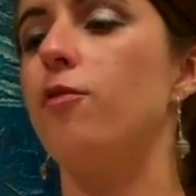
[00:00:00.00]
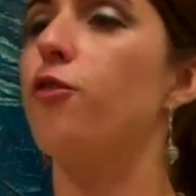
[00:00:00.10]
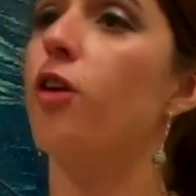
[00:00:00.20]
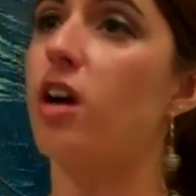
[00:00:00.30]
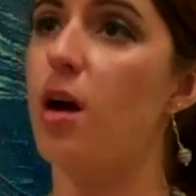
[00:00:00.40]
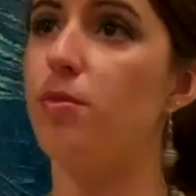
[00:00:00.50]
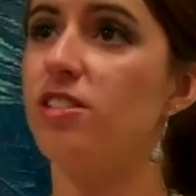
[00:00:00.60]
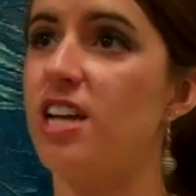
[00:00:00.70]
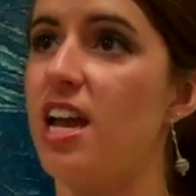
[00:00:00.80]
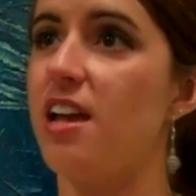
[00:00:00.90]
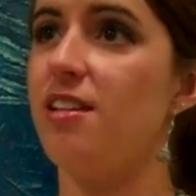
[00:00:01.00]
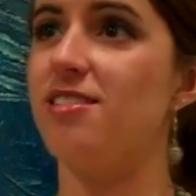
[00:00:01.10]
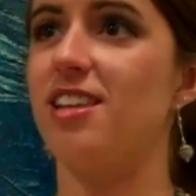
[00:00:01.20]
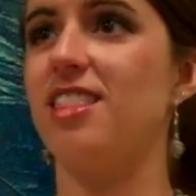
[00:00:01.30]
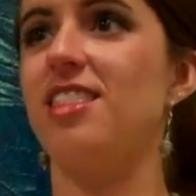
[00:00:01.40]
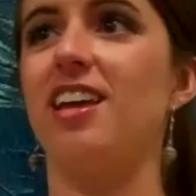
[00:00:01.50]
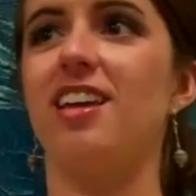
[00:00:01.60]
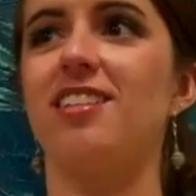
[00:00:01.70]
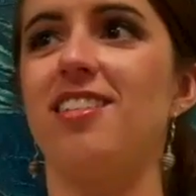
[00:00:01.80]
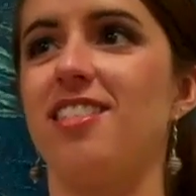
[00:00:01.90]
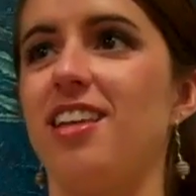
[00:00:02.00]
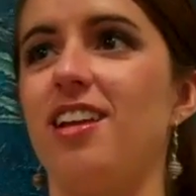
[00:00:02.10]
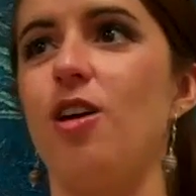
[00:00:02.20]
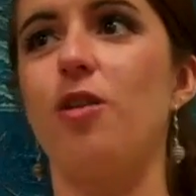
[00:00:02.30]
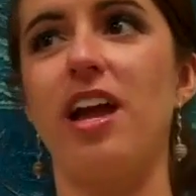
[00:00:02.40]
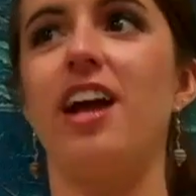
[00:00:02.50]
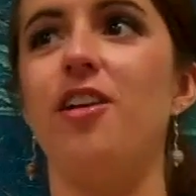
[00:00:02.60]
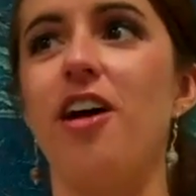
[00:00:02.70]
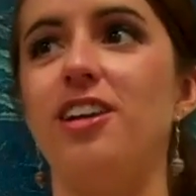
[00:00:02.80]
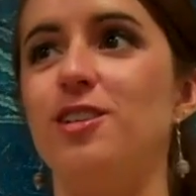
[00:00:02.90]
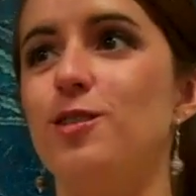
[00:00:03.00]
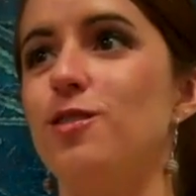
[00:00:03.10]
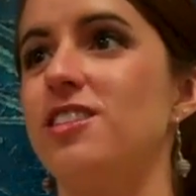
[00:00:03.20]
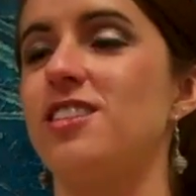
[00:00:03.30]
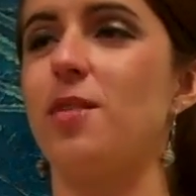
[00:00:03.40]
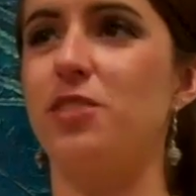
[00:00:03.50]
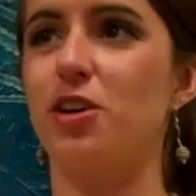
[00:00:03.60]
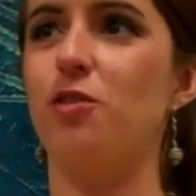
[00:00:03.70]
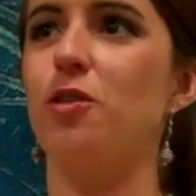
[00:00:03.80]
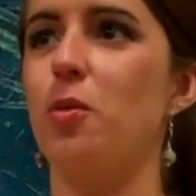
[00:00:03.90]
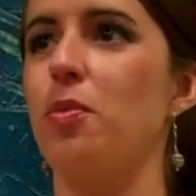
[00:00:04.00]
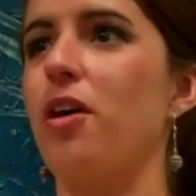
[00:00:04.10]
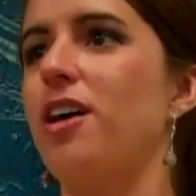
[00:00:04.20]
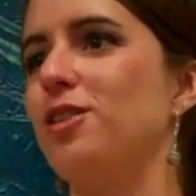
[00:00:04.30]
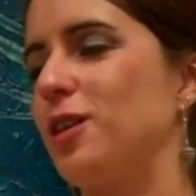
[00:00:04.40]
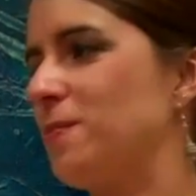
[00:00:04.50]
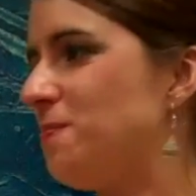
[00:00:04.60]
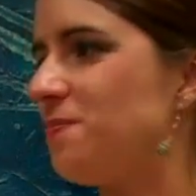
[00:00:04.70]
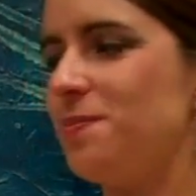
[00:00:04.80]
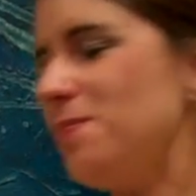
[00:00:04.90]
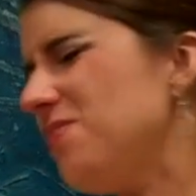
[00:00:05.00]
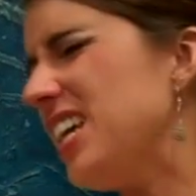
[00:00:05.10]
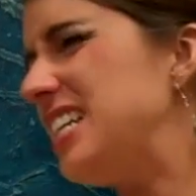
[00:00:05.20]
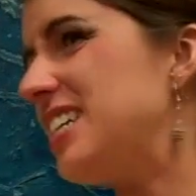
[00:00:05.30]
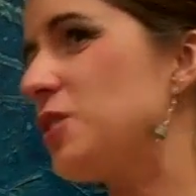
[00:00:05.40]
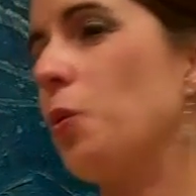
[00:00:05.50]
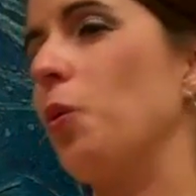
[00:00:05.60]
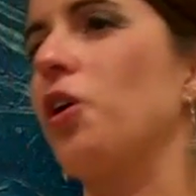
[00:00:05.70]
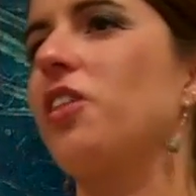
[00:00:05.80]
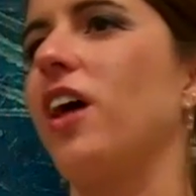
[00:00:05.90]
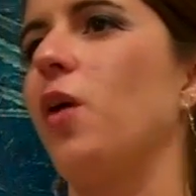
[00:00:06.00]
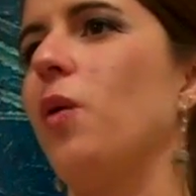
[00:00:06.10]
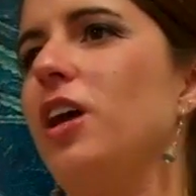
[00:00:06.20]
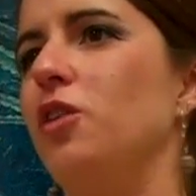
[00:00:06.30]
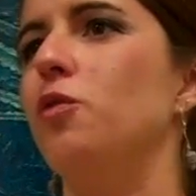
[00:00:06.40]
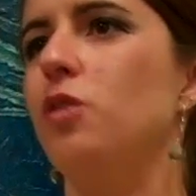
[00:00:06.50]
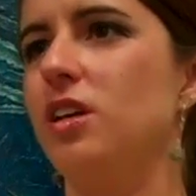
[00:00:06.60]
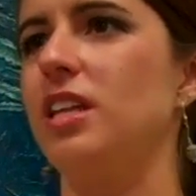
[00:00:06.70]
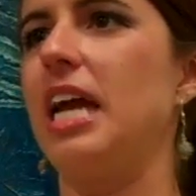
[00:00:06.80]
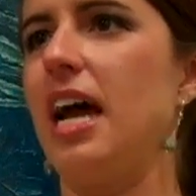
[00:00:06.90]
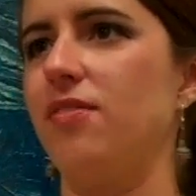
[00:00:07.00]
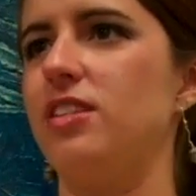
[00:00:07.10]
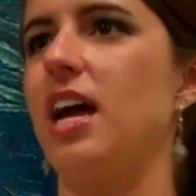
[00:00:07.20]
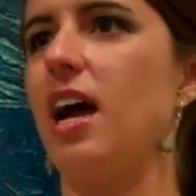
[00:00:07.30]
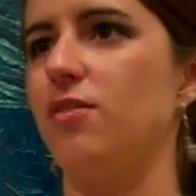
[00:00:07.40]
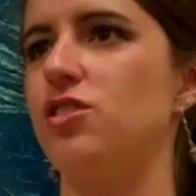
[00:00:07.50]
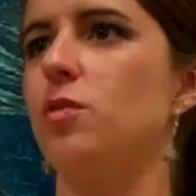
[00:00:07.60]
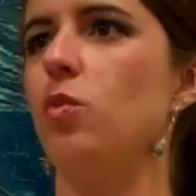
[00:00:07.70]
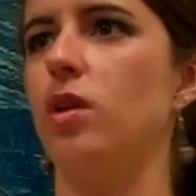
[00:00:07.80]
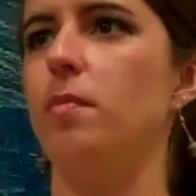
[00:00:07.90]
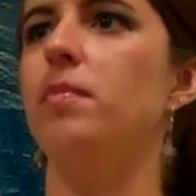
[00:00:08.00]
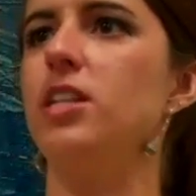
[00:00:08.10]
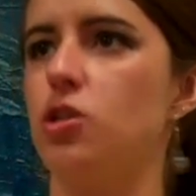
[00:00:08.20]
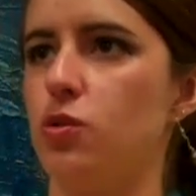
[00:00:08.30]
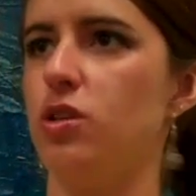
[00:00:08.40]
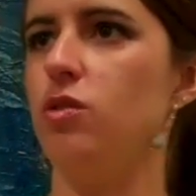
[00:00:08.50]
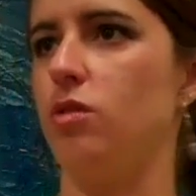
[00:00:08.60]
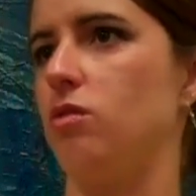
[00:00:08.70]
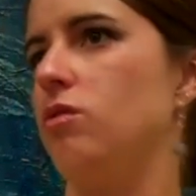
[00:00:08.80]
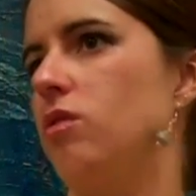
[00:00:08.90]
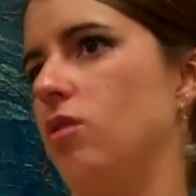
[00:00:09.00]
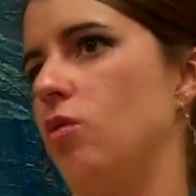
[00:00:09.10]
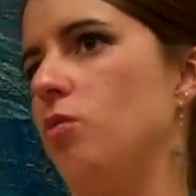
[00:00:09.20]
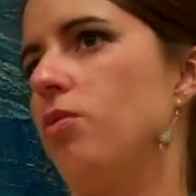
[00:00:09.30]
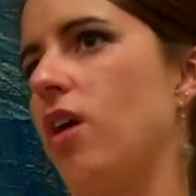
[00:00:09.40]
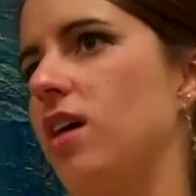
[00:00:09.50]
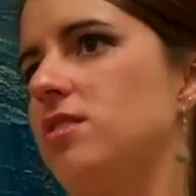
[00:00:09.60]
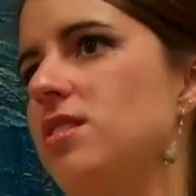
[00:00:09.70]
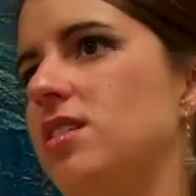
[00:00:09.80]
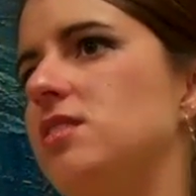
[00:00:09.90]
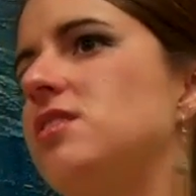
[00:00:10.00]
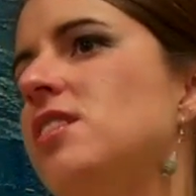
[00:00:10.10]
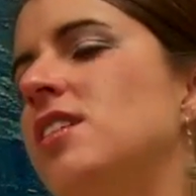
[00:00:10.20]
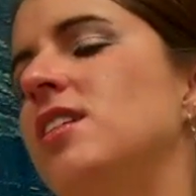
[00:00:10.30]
for a couple days and think that, okay, I know how to do this, I'm going to go do a project. It doesn't work that way. You really have to have someone mentor you through the whole process.